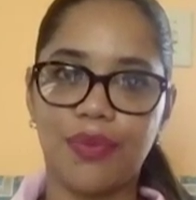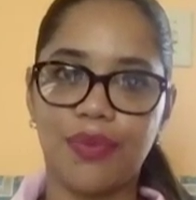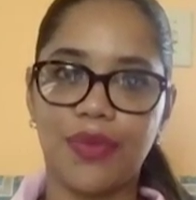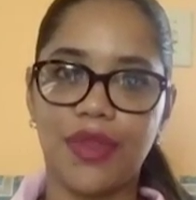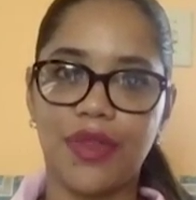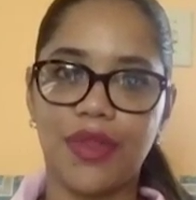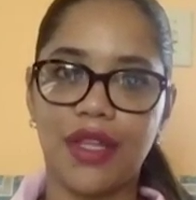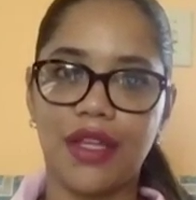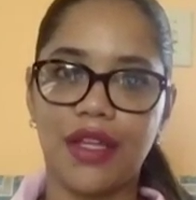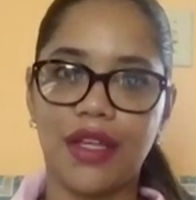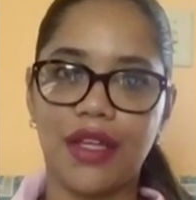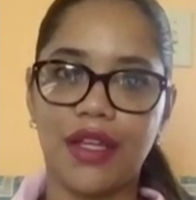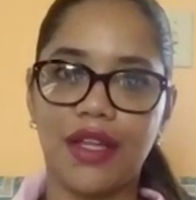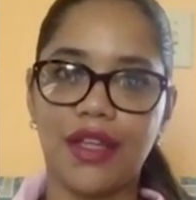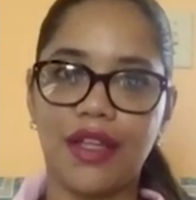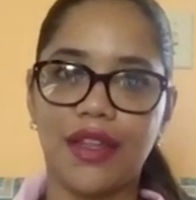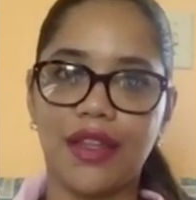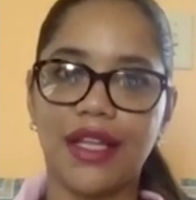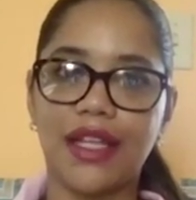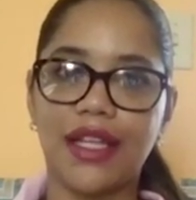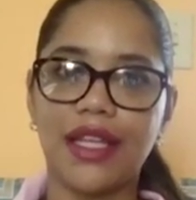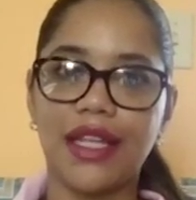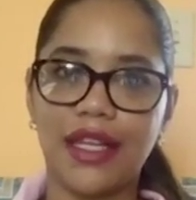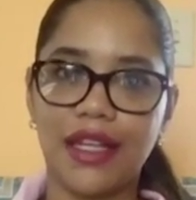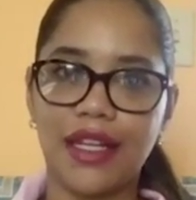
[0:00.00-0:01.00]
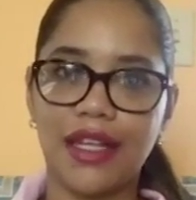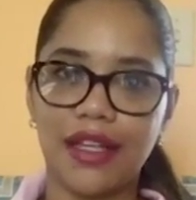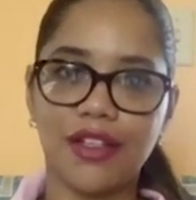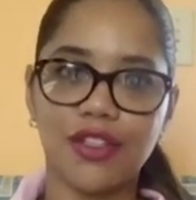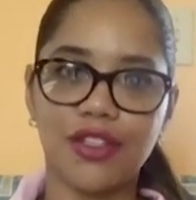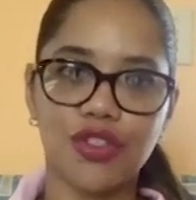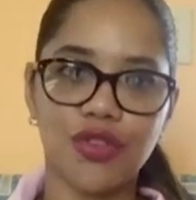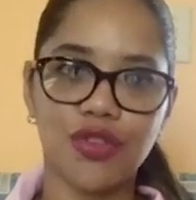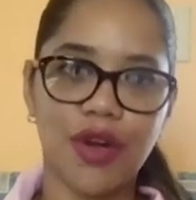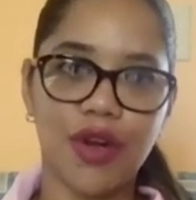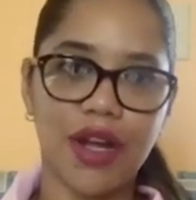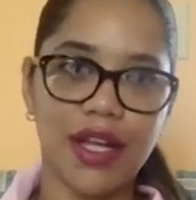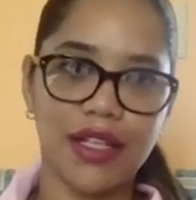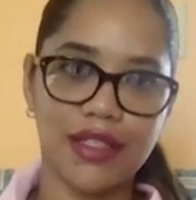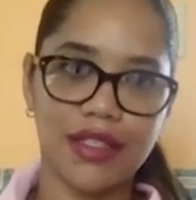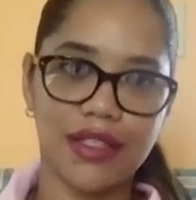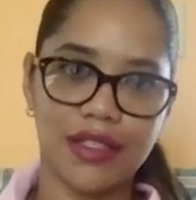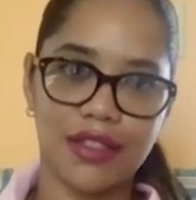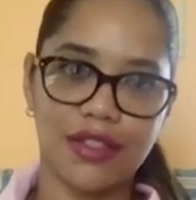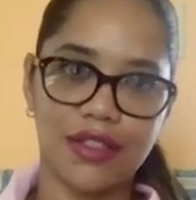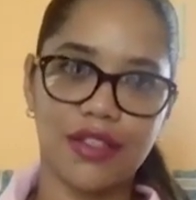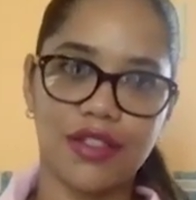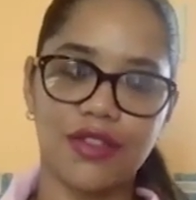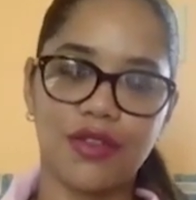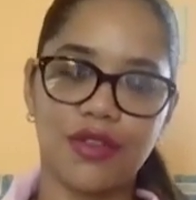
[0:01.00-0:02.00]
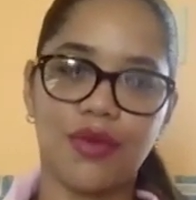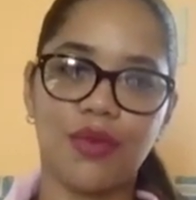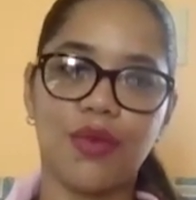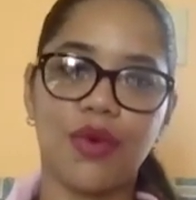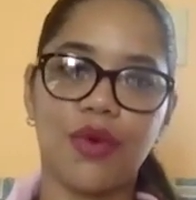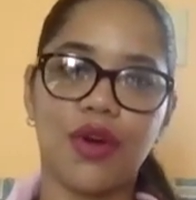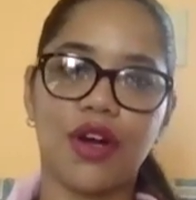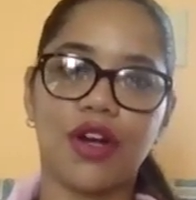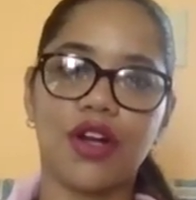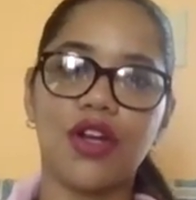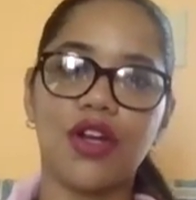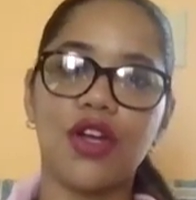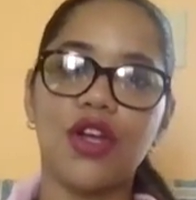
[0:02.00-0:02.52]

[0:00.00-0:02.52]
in the clinical trials, it doesn't work.